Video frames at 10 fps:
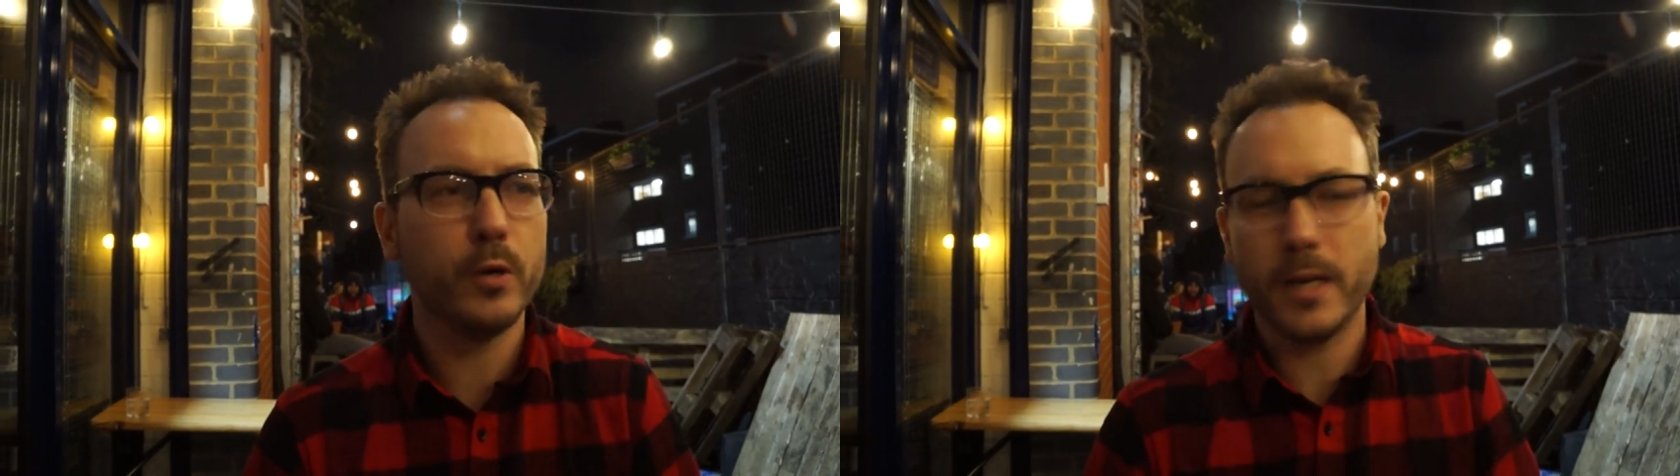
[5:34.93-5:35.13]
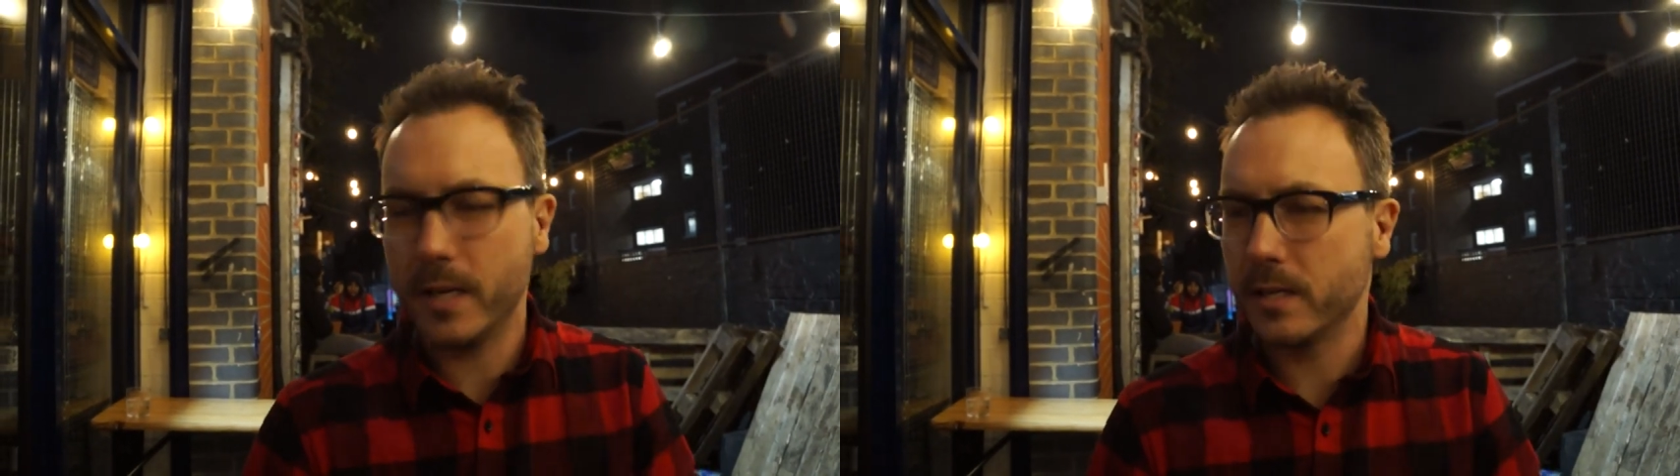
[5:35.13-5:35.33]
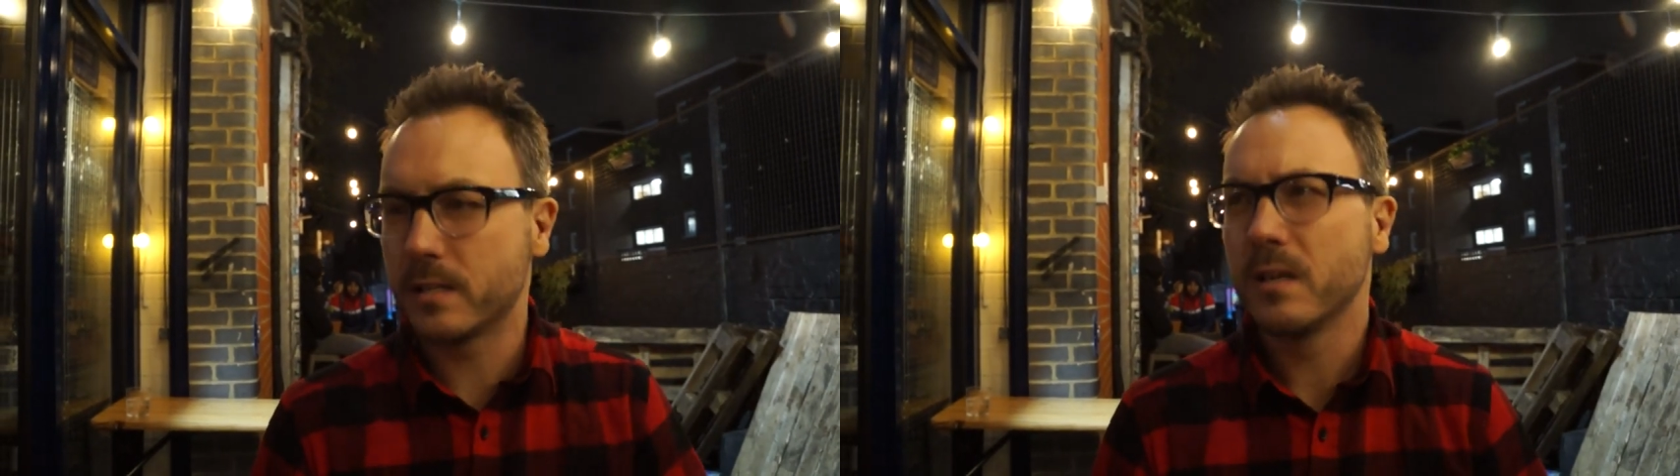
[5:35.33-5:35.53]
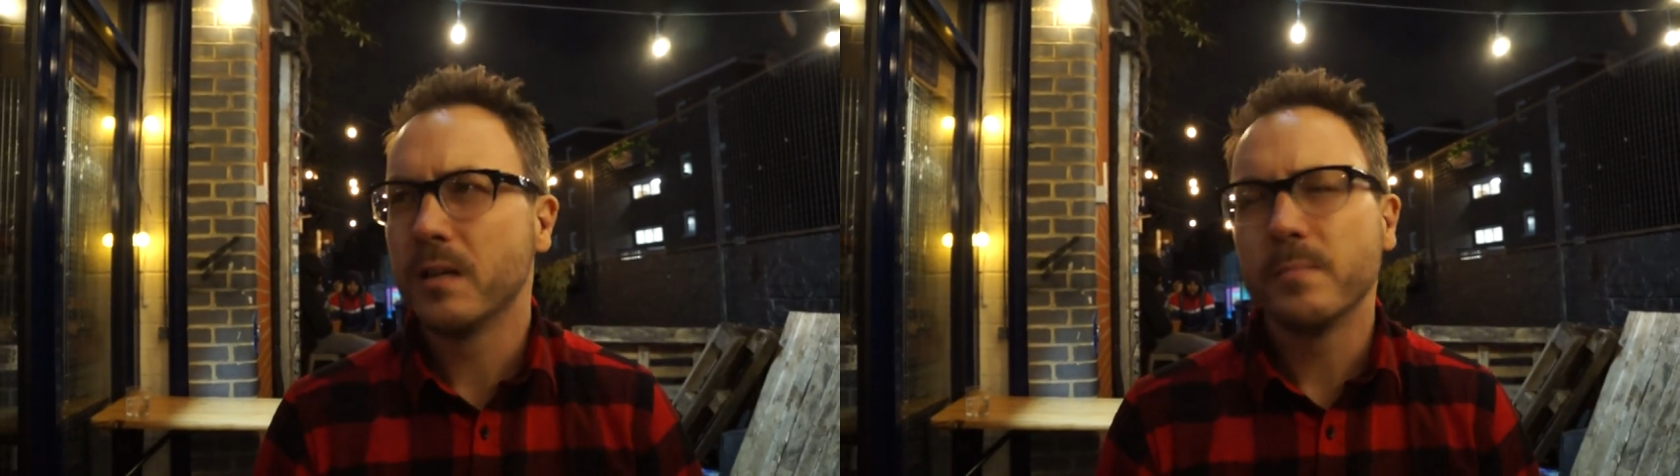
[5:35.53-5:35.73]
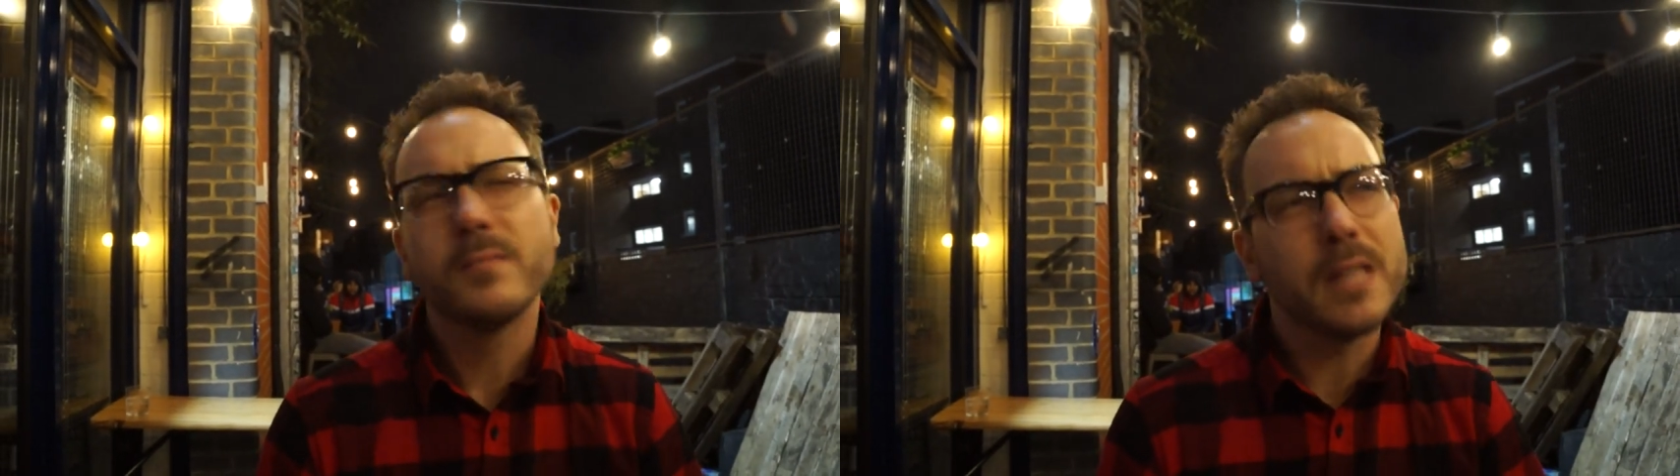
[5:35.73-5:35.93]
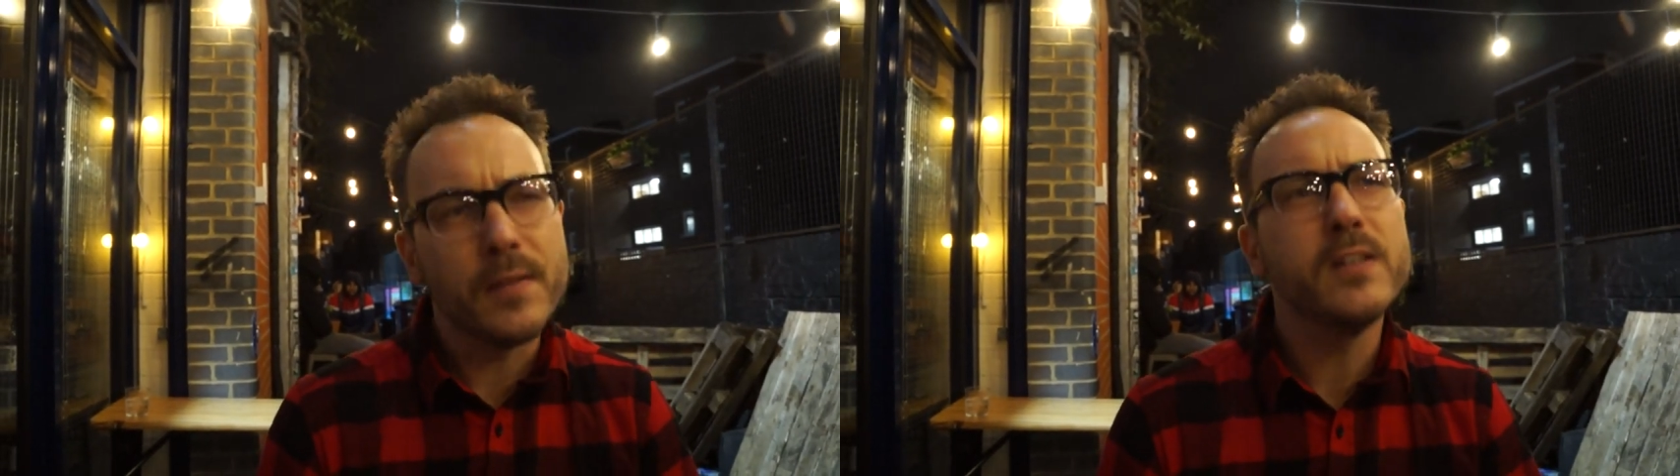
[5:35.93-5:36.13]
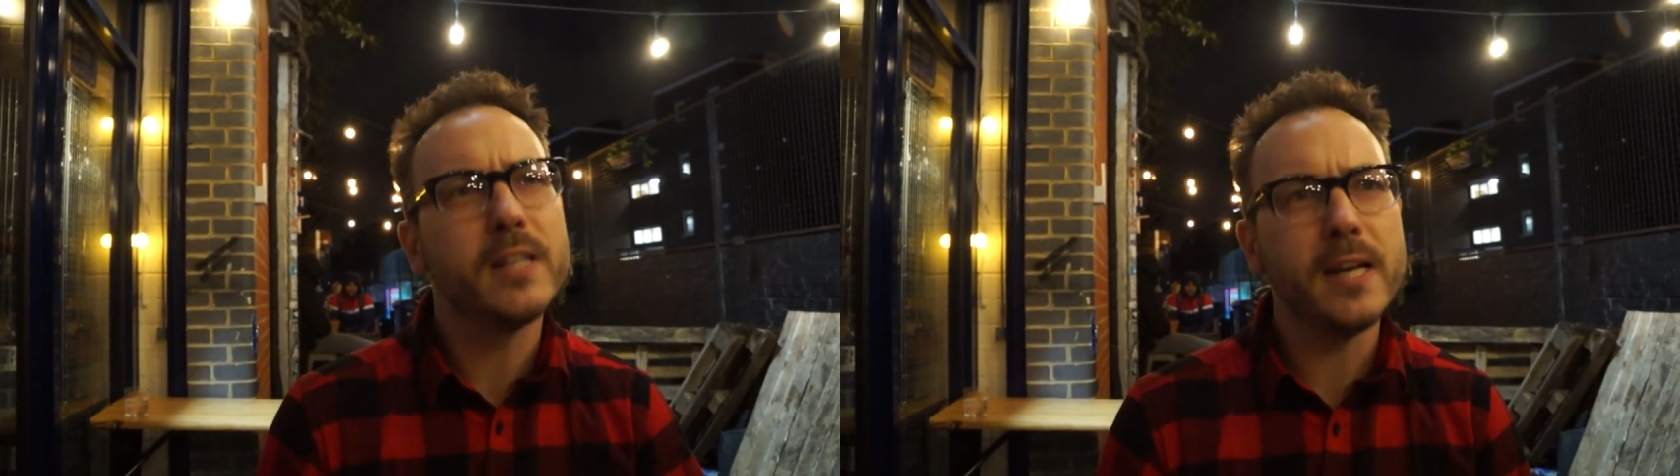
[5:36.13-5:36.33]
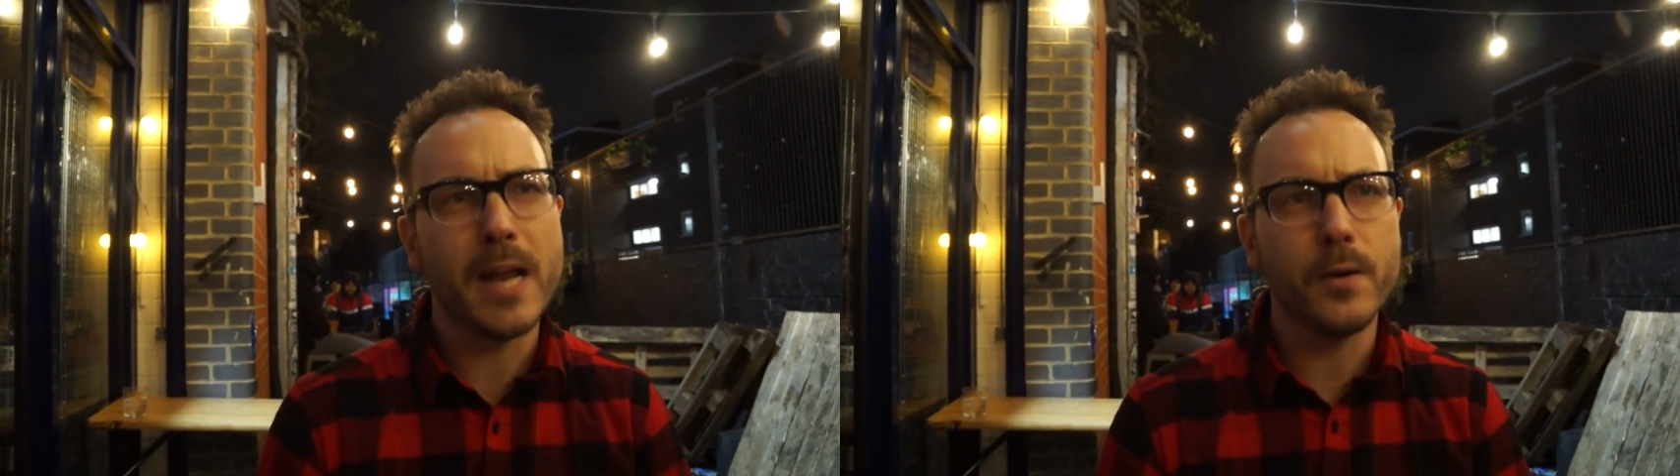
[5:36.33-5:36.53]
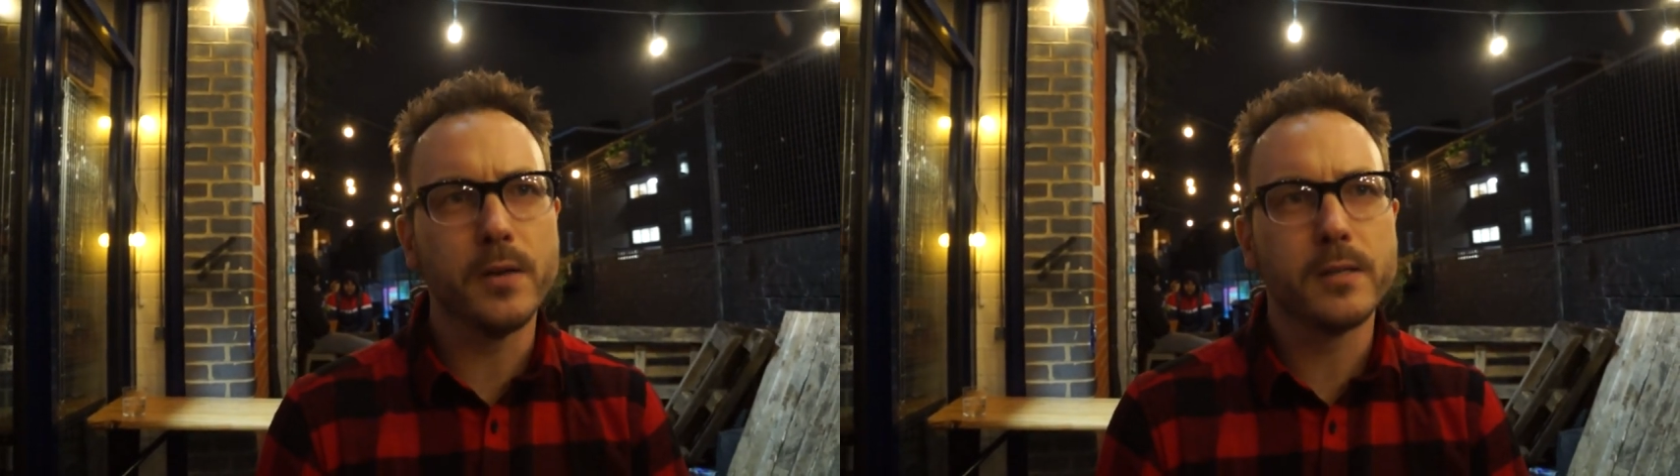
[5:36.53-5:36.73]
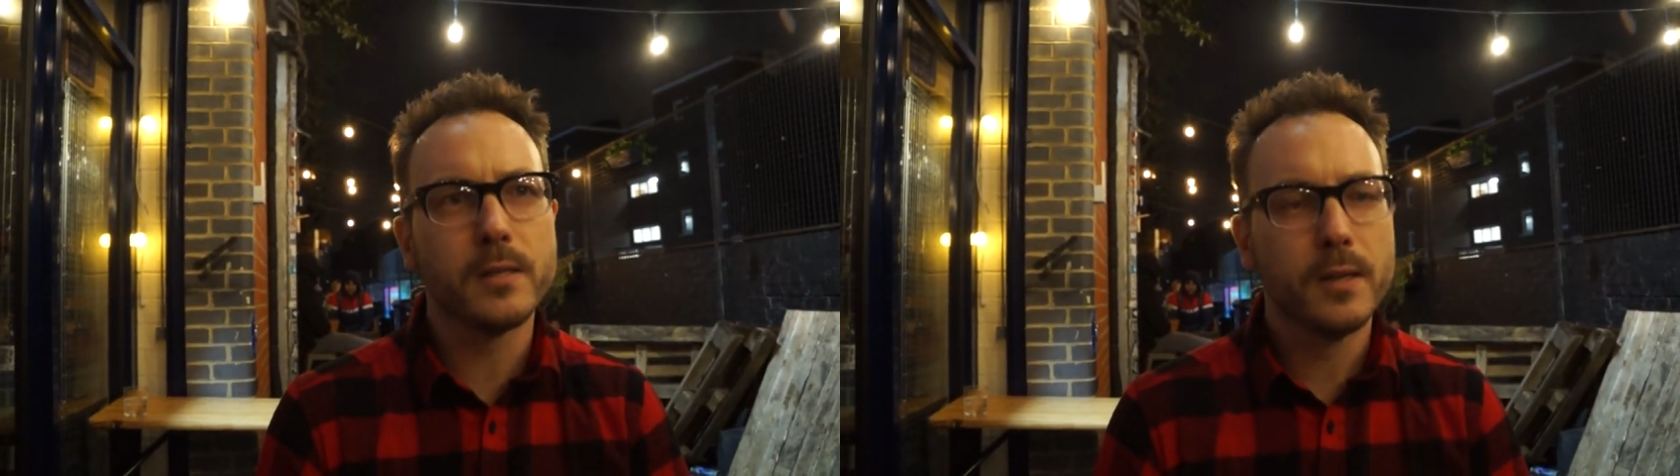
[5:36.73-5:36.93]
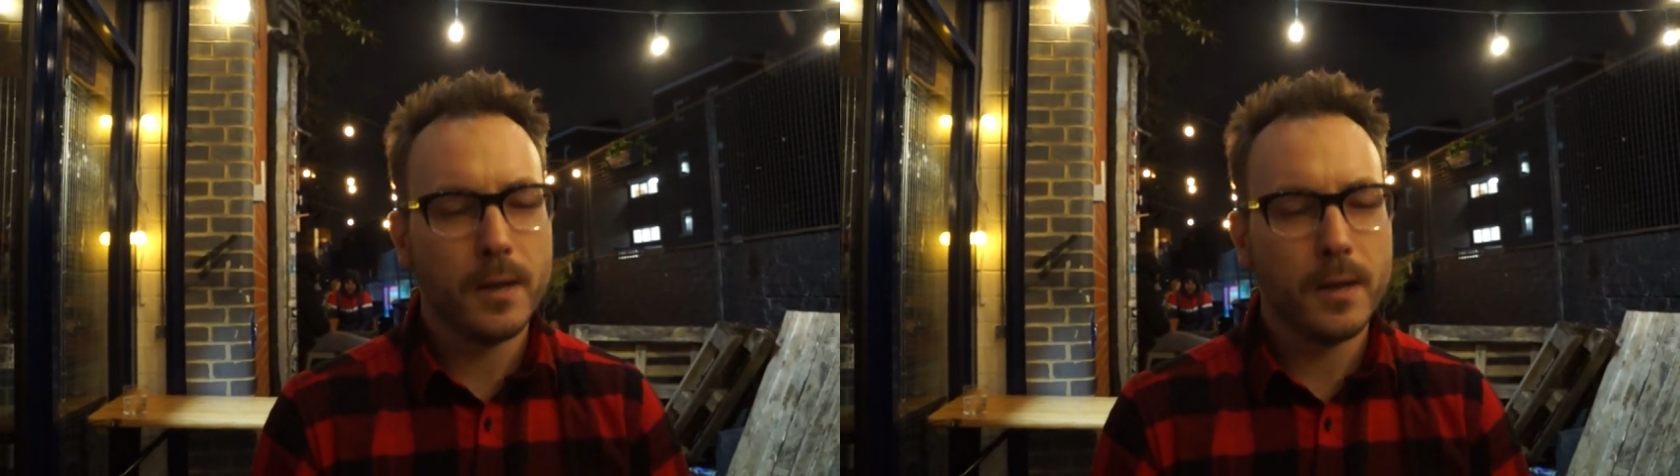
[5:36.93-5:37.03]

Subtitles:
is 17 hours.